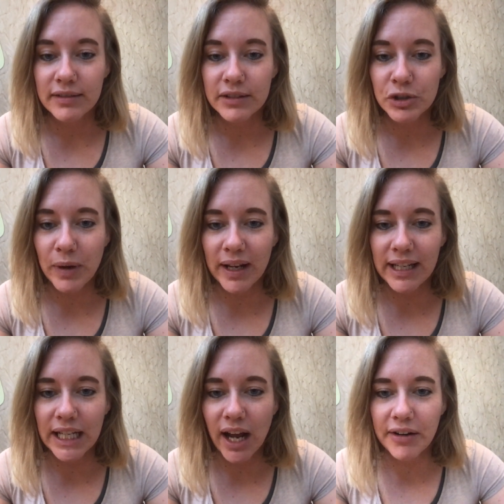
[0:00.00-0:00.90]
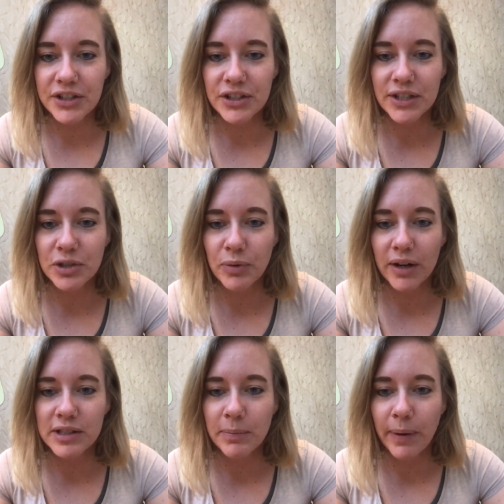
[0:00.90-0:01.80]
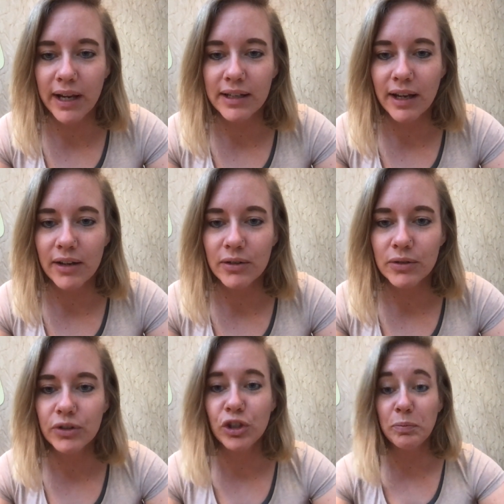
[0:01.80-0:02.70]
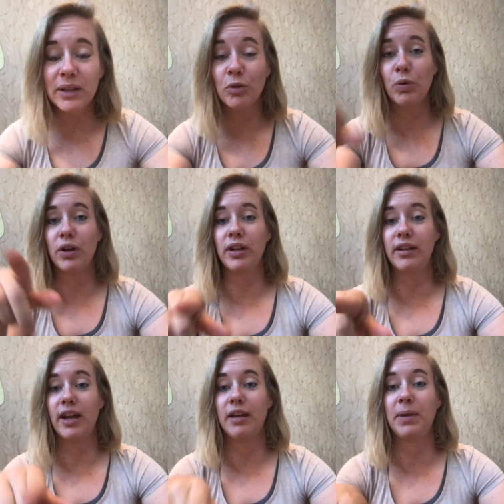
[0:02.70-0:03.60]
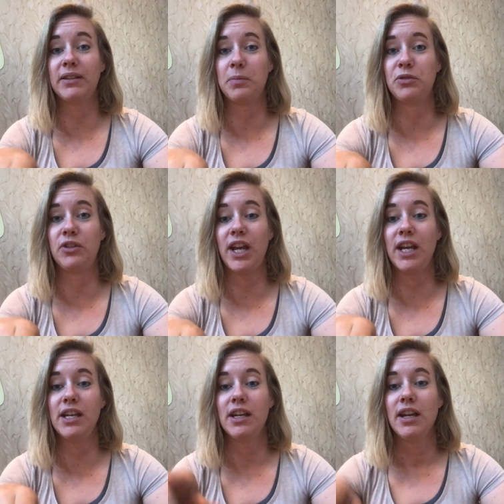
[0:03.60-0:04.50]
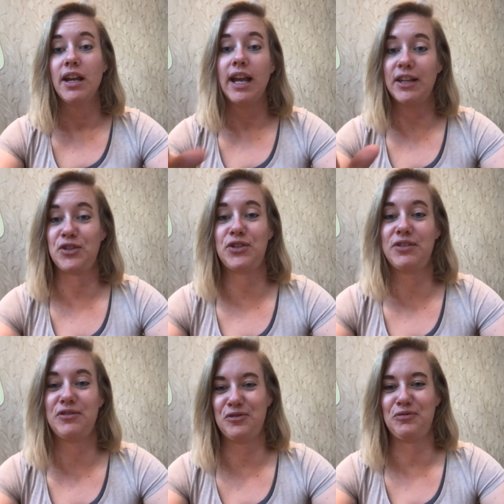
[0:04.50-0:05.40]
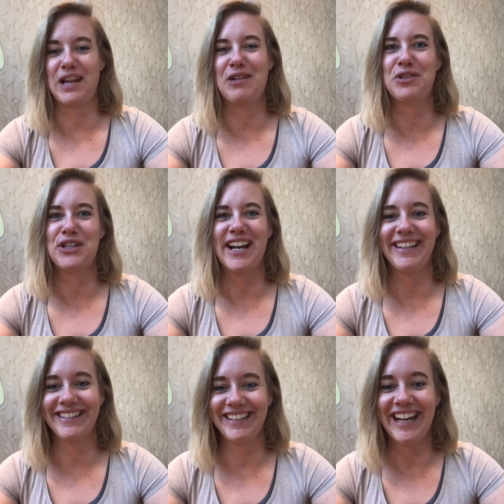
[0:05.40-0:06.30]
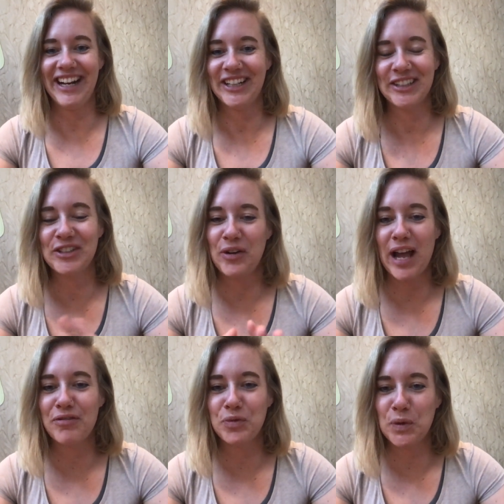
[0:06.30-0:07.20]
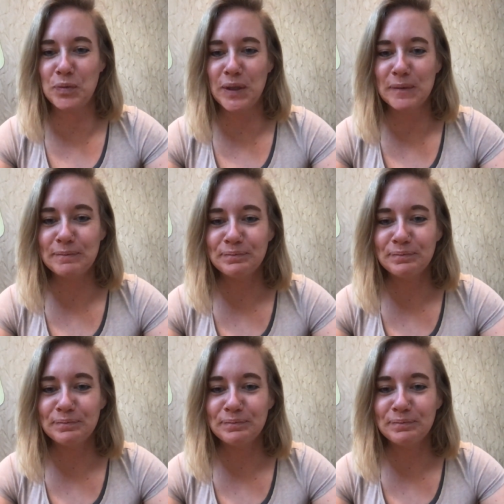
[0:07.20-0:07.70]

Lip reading: Sven E. Anderson says, where is the bike now? Do you mean the one that I picked up today? It's outside here, so I have it with me.